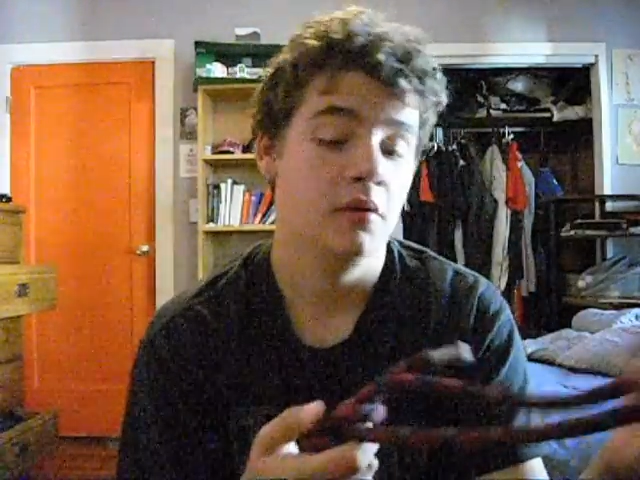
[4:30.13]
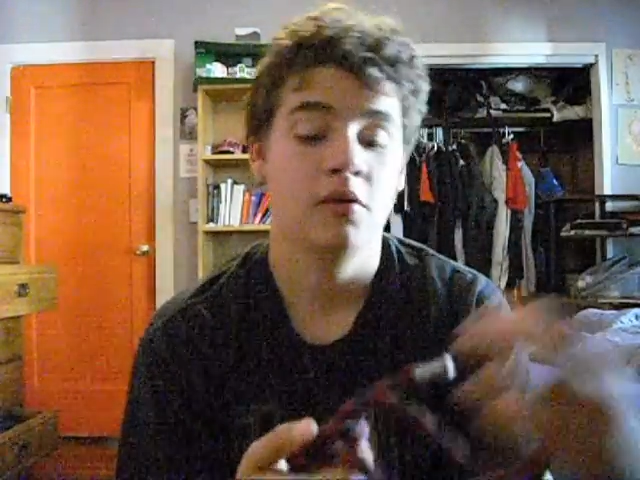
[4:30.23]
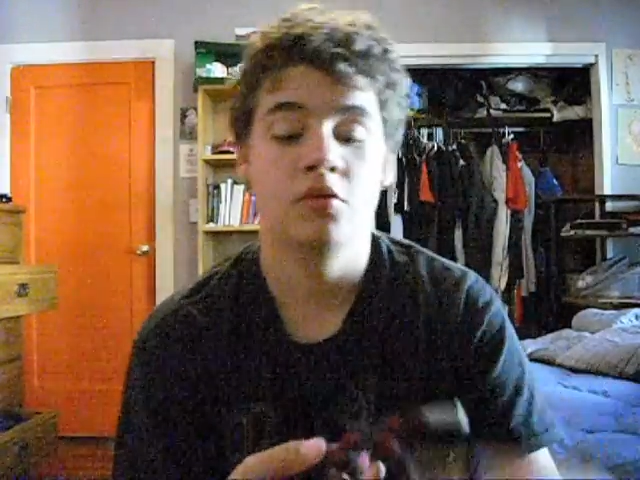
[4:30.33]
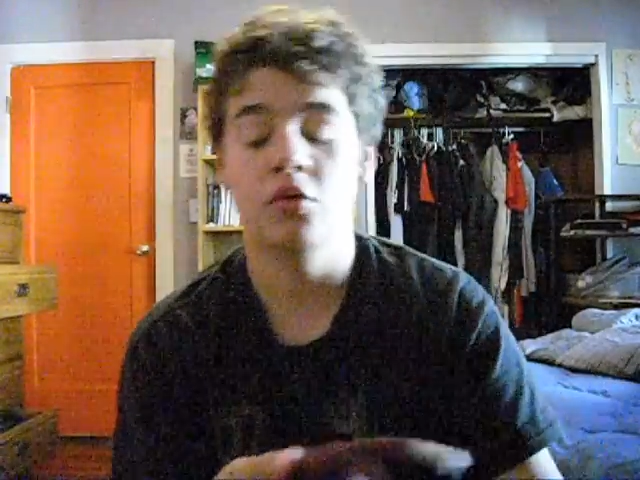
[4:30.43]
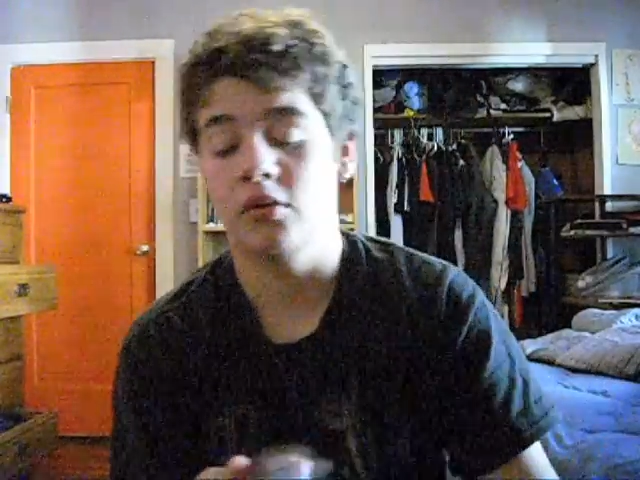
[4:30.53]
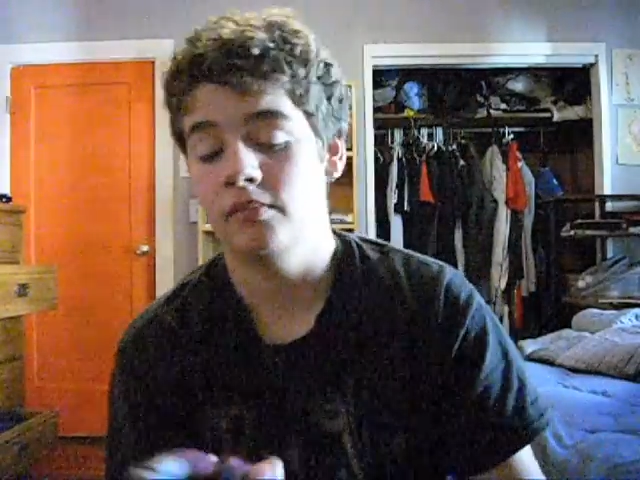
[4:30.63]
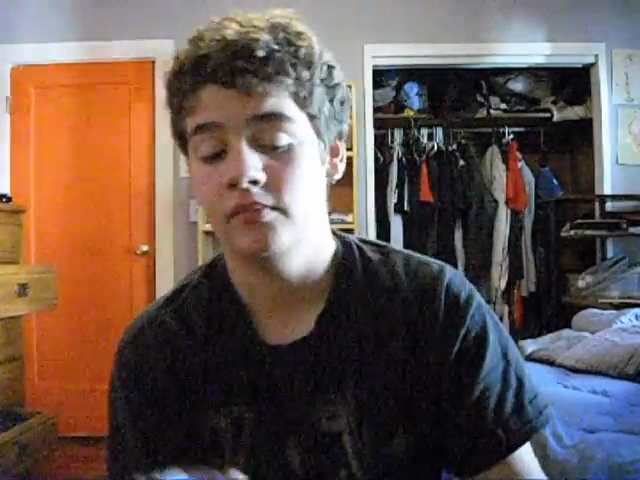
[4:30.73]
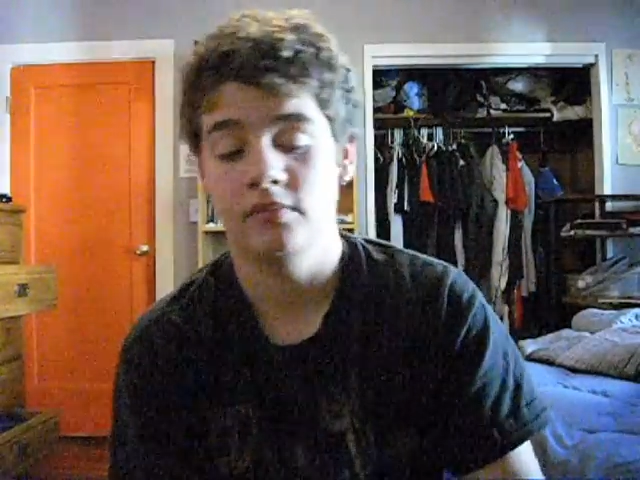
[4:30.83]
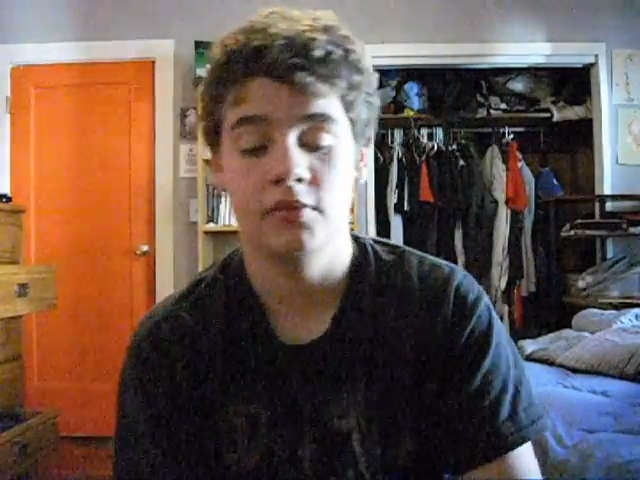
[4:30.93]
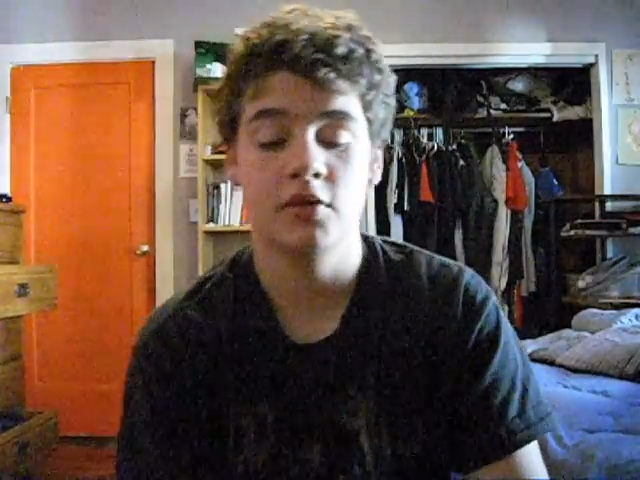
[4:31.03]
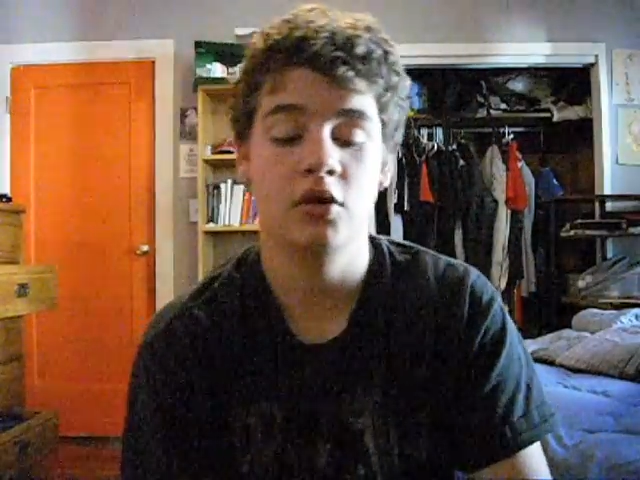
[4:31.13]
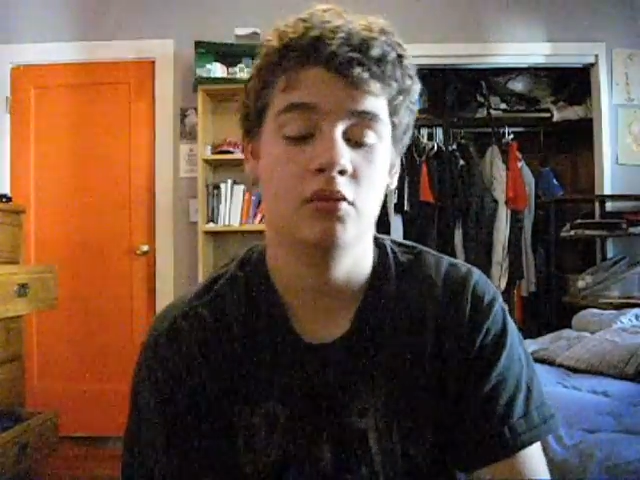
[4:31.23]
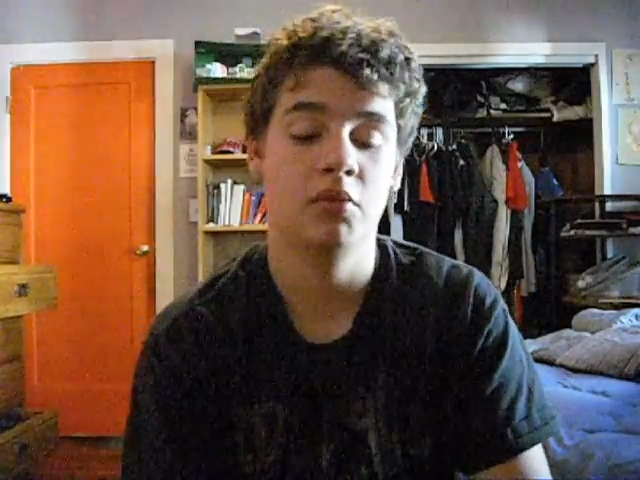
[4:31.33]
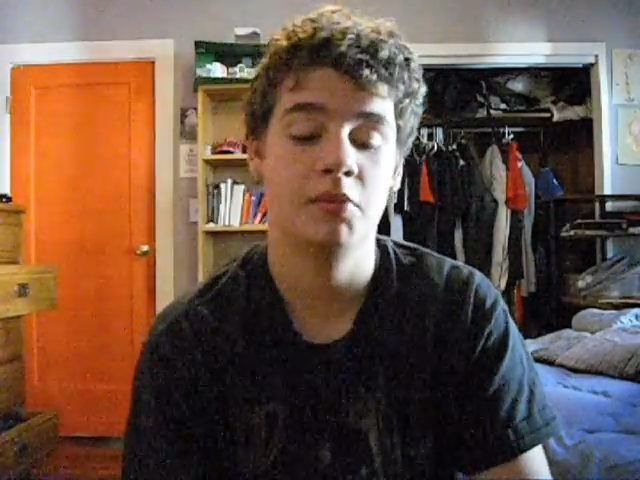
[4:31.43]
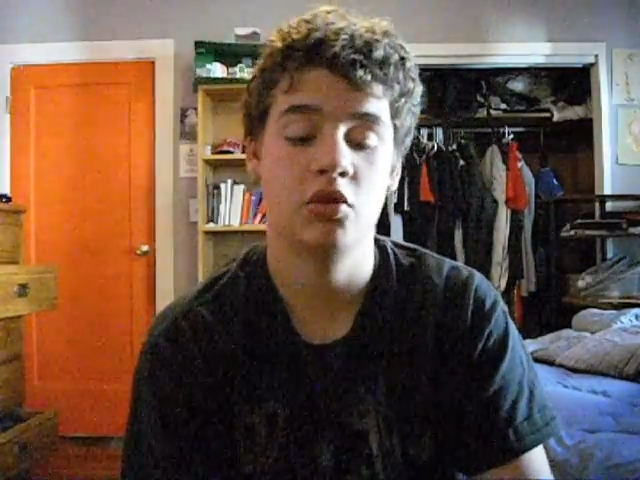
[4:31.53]
Cool. So
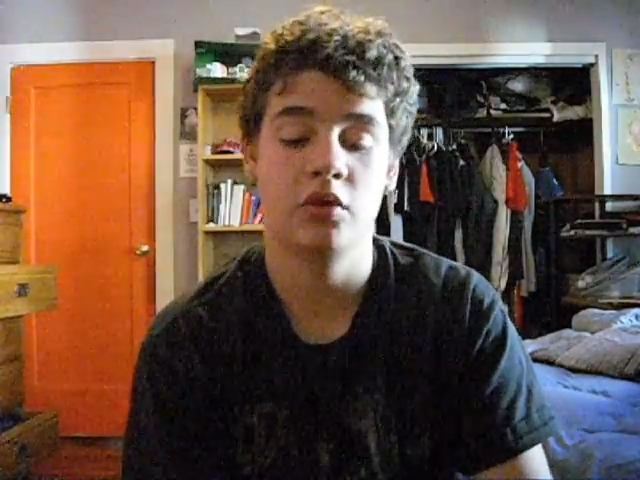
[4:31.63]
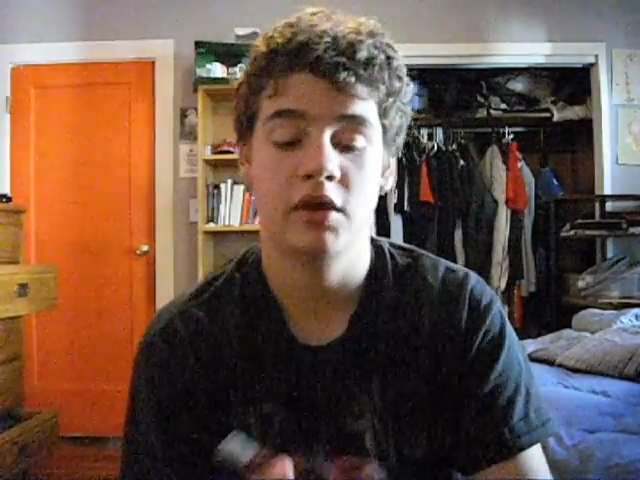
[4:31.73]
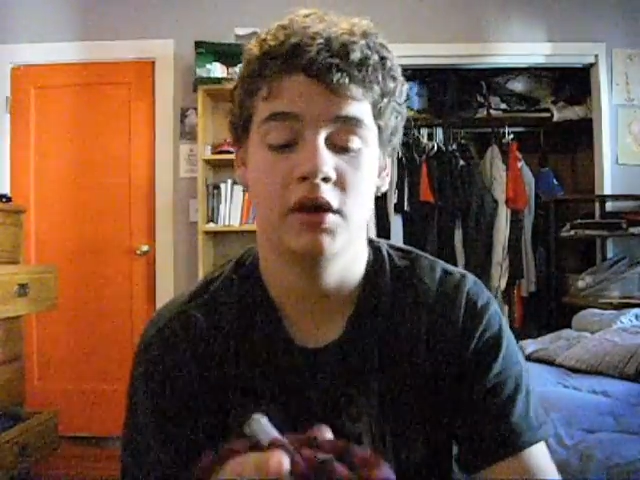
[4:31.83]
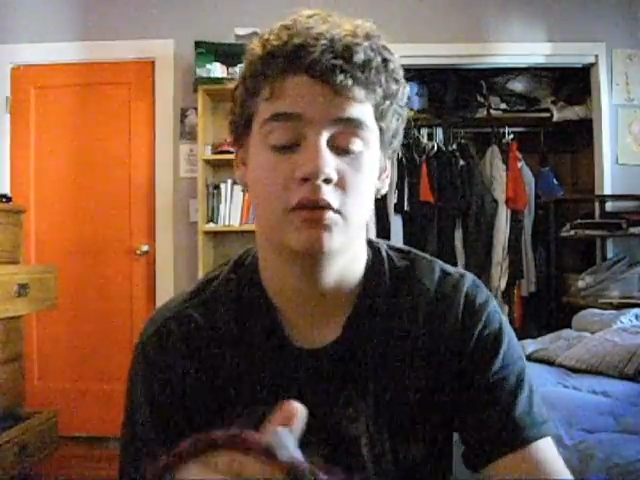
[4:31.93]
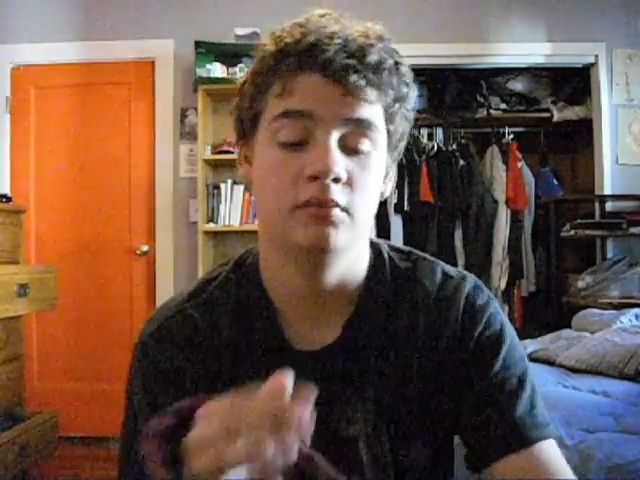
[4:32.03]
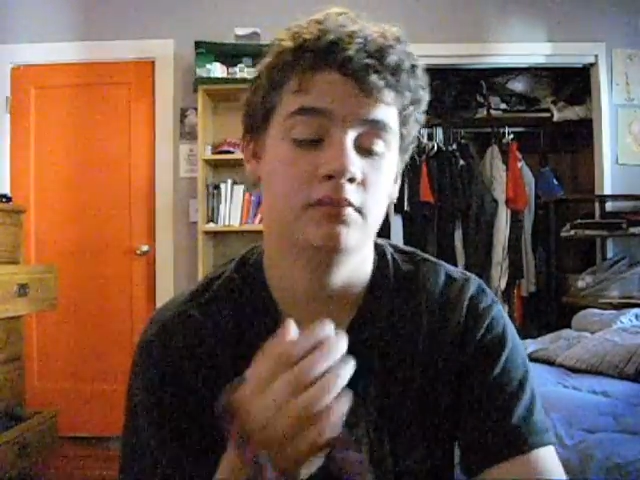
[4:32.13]
let me show you how.